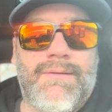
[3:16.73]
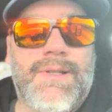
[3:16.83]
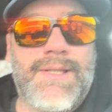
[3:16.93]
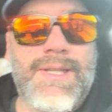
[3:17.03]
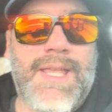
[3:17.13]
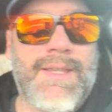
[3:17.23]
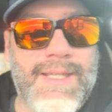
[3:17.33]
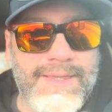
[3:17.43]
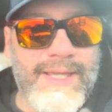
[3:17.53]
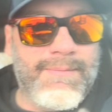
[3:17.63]
It's like
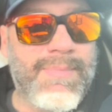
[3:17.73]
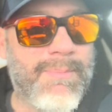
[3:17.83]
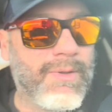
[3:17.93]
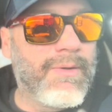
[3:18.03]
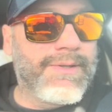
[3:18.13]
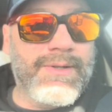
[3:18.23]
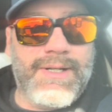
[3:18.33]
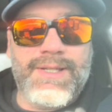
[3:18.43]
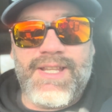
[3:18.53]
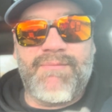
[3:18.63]
anything. People are always
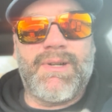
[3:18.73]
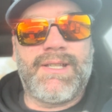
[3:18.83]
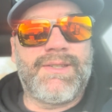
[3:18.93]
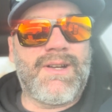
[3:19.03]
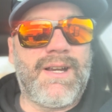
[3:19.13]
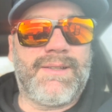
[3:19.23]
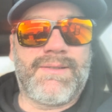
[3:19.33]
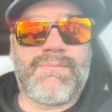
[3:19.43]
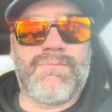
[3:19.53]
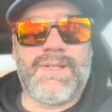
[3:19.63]
trying to save money. Sorry,
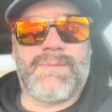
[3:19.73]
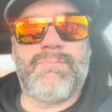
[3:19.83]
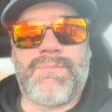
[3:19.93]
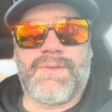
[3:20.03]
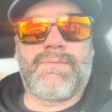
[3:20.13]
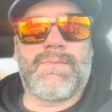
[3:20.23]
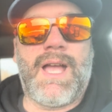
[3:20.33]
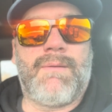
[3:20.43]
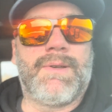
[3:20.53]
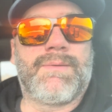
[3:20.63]
this
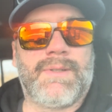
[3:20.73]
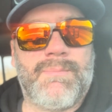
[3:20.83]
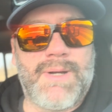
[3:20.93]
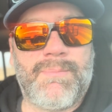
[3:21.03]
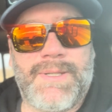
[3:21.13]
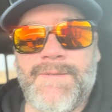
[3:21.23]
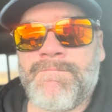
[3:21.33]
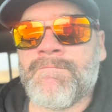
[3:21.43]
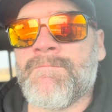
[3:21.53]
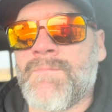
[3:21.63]
highway's really bumpy.
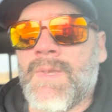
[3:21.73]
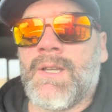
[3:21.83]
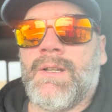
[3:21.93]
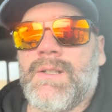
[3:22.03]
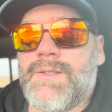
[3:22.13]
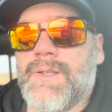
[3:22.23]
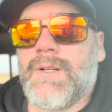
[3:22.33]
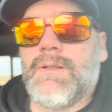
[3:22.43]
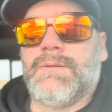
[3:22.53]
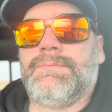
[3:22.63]

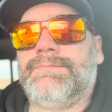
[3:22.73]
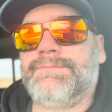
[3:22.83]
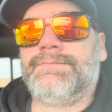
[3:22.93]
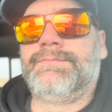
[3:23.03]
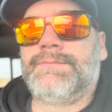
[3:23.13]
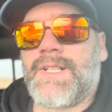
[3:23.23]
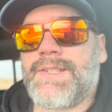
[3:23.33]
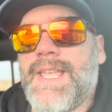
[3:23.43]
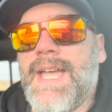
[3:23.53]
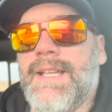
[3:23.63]
So
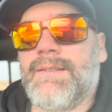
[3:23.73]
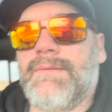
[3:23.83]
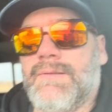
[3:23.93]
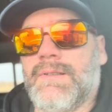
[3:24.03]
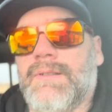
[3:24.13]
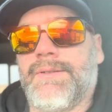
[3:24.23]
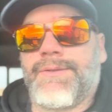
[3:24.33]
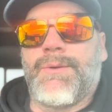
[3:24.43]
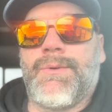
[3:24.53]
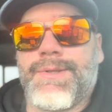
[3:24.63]
there's that.
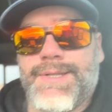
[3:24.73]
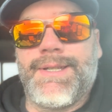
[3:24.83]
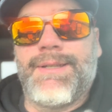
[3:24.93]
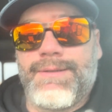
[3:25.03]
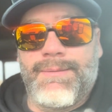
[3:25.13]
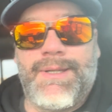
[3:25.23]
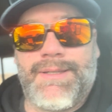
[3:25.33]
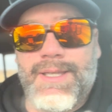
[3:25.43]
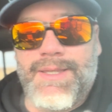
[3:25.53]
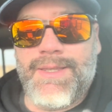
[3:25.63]
So we'll see. I
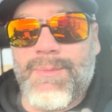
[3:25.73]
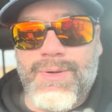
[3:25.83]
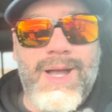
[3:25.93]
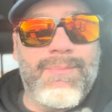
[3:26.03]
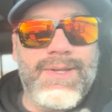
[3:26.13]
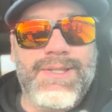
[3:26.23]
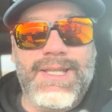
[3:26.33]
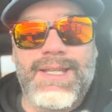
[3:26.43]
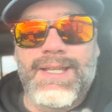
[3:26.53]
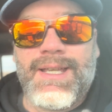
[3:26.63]
mean, and then the problem is,
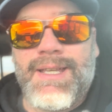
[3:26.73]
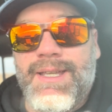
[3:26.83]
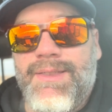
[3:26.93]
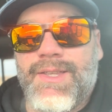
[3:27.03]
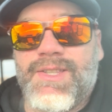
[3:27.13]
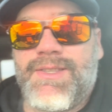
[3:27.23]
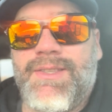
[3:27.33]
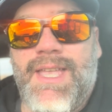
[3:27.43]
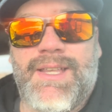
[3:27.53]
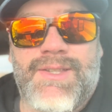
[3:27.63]
like, this
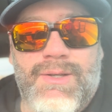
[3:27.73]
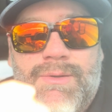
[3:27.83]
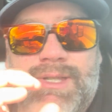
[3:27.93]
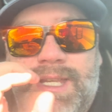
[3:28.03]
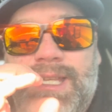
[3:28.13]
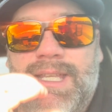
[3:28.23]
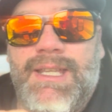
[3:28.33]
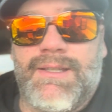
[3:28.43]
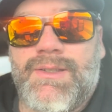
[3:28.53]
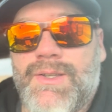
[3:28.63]
thing is so
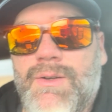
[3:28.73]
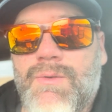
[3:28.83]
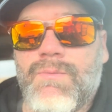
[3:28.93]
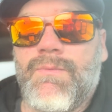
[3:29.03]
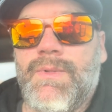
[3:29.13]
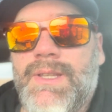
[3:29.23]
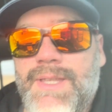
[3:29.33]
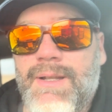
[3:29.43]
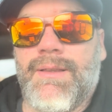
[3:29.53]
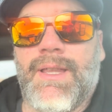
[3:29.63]
skinny, and so they